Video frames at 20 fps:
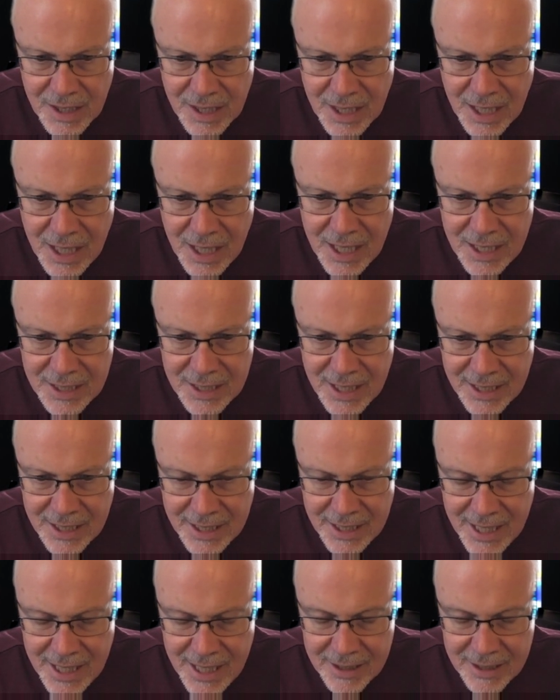God,
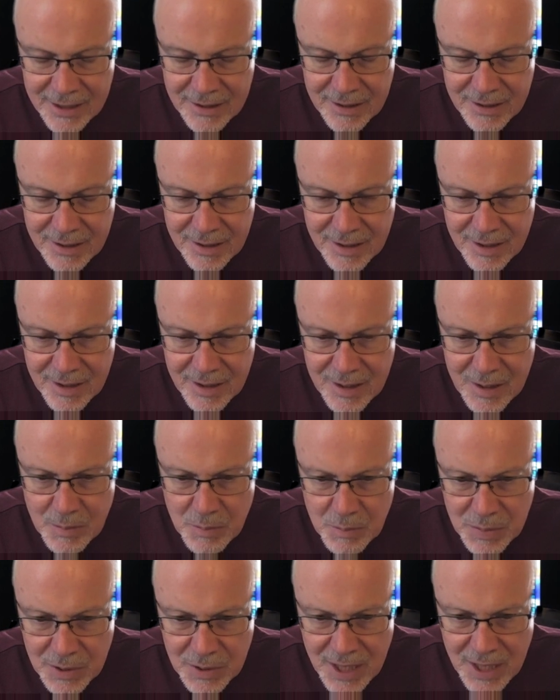again,
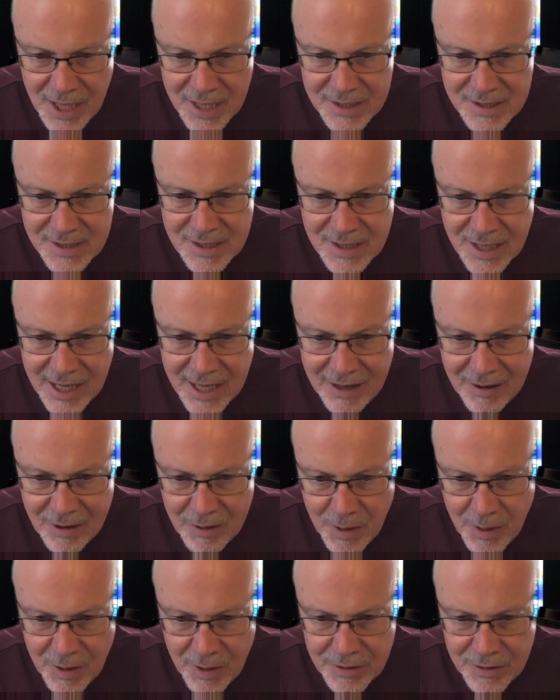bless
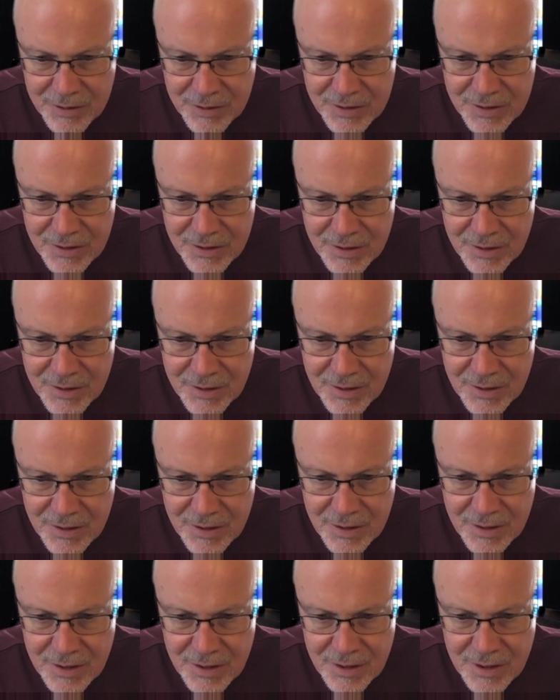our mothers.
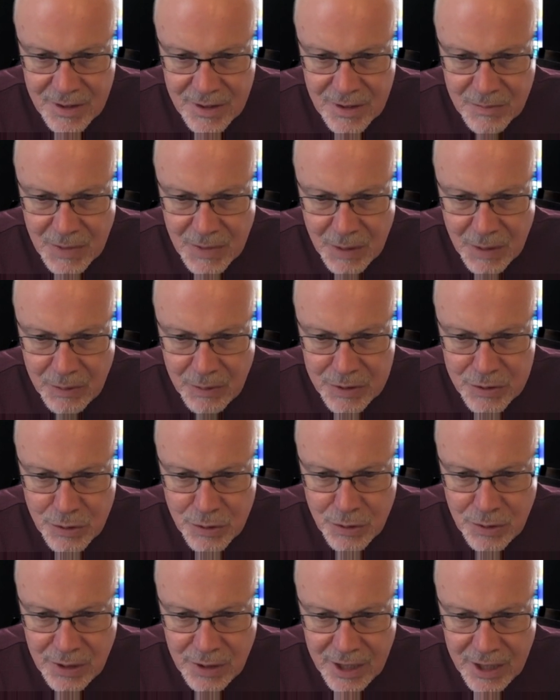May we
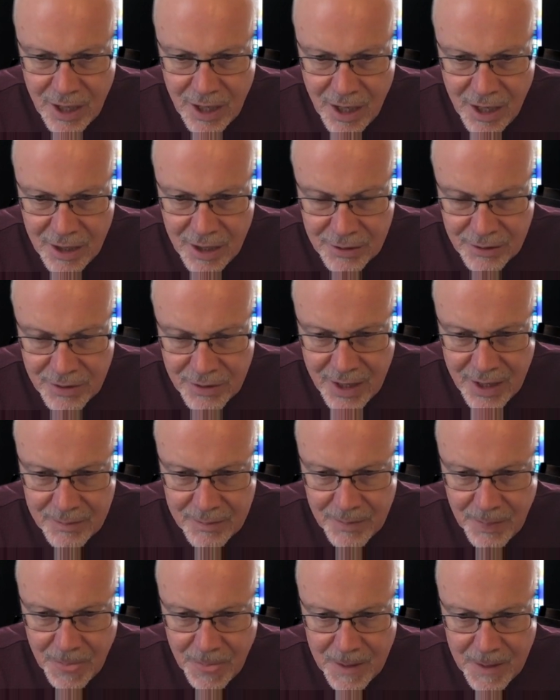truly honor
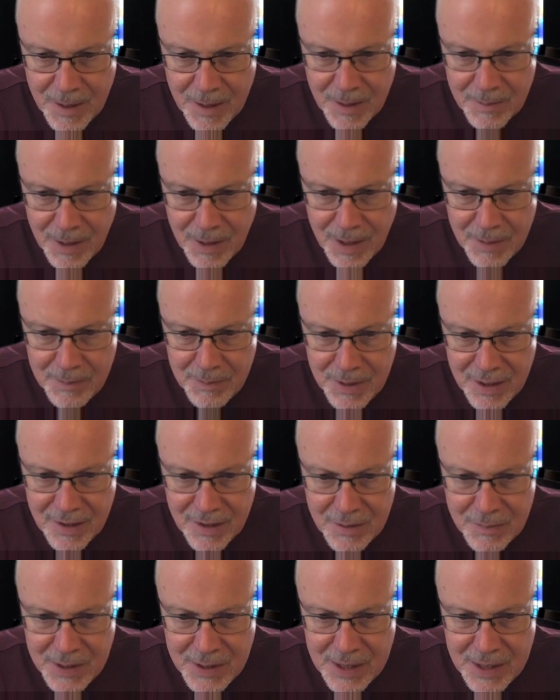them by
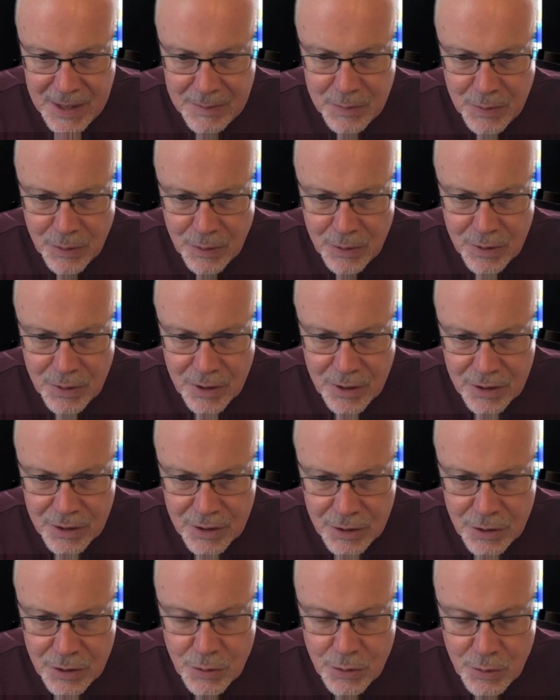being the people
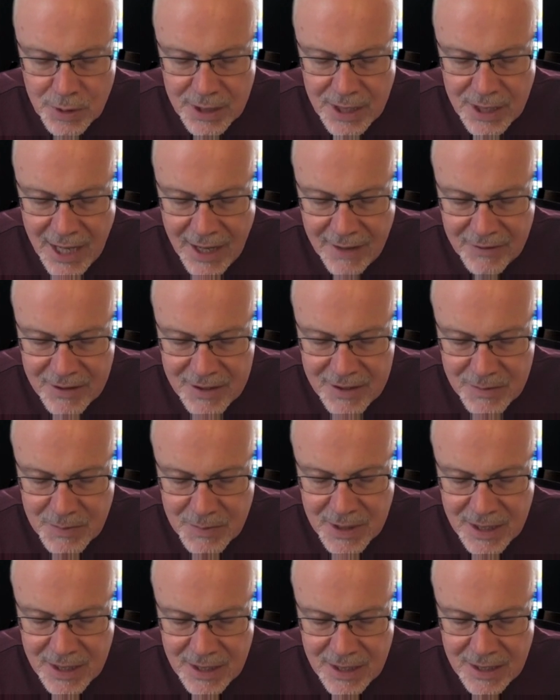you would have us
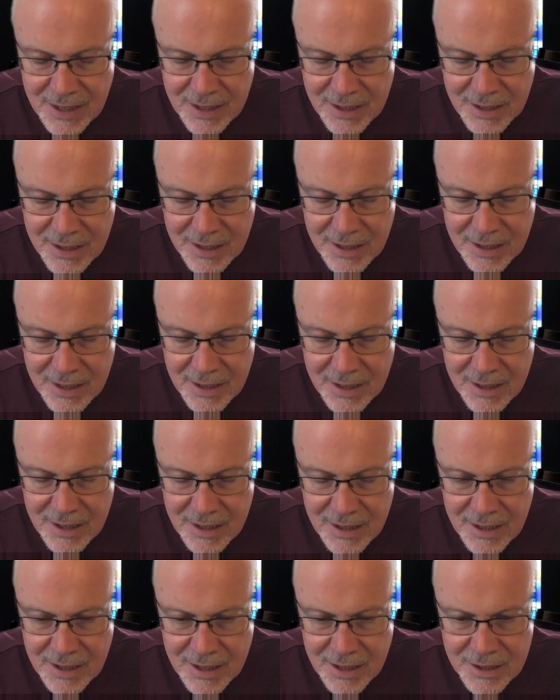be.
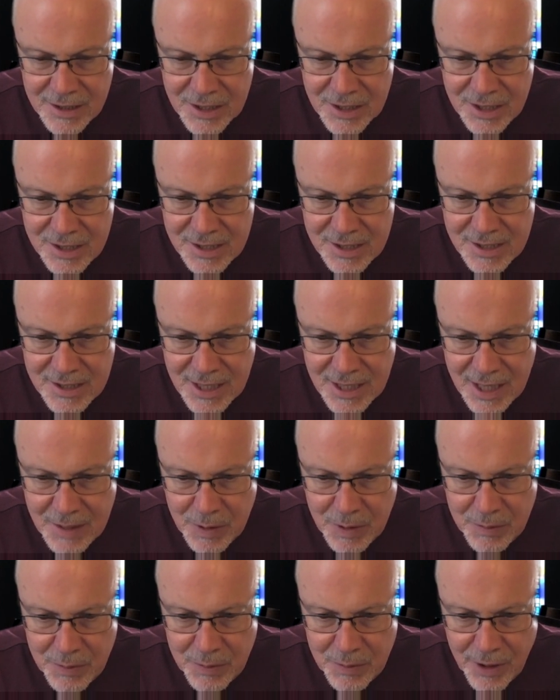In Jesus'
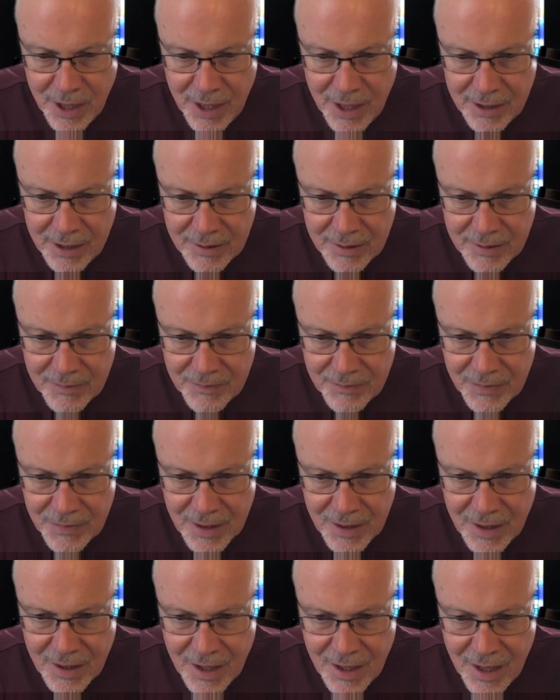name we pray.
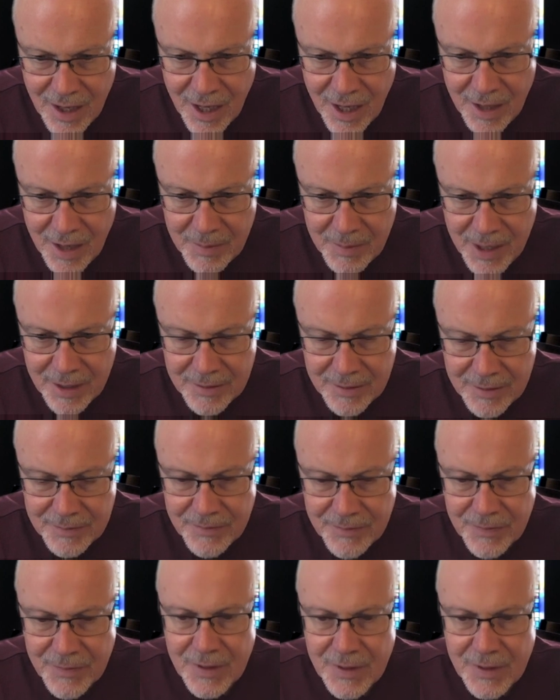Amen.